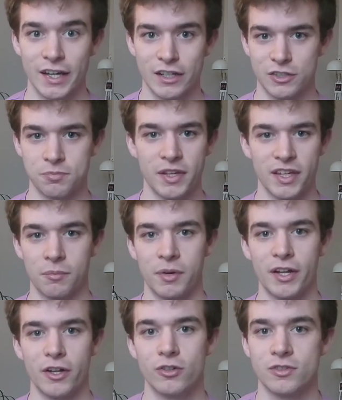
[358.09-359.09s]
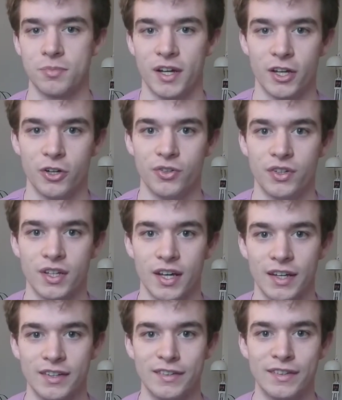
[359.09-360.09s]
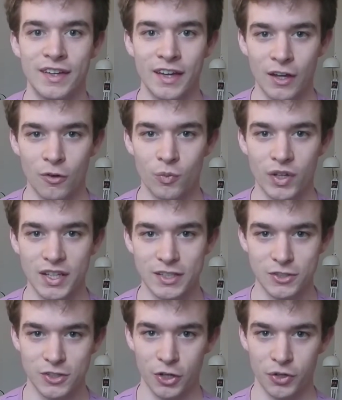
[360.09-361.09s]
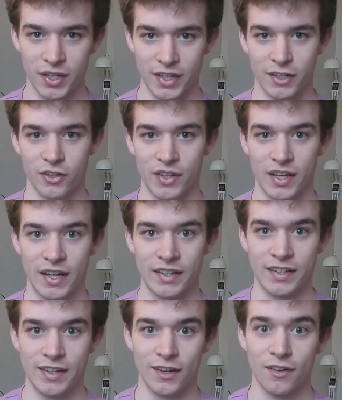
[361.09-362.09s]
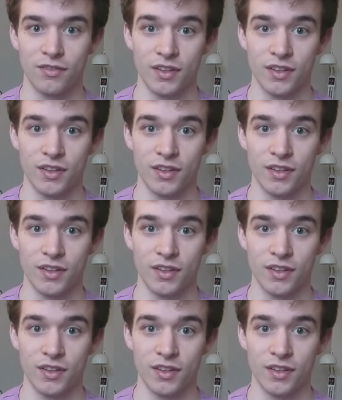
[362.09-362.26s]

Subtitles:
And just making my notes my own and really just honing in on the idea of